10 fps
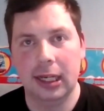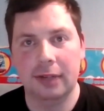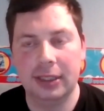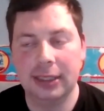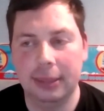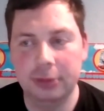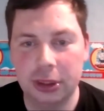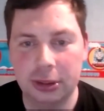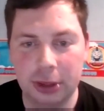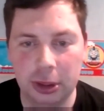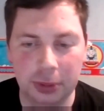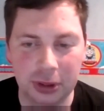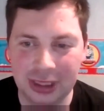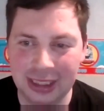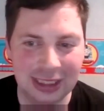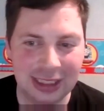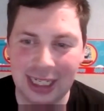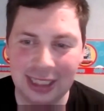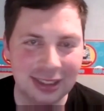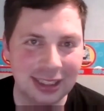I think them two. But there's other
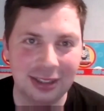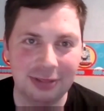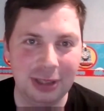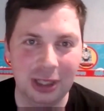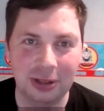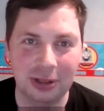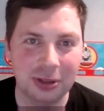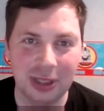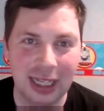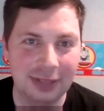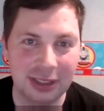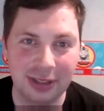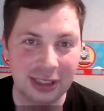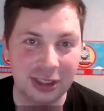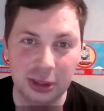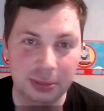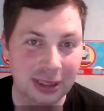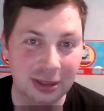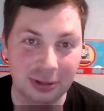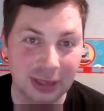signs like you know, before Harvey Gregson's
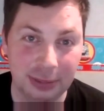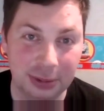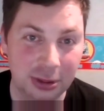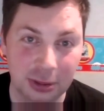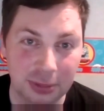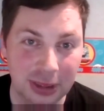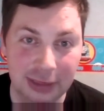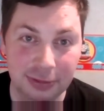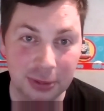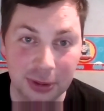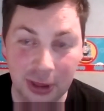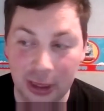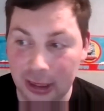been absolutely unbelievable.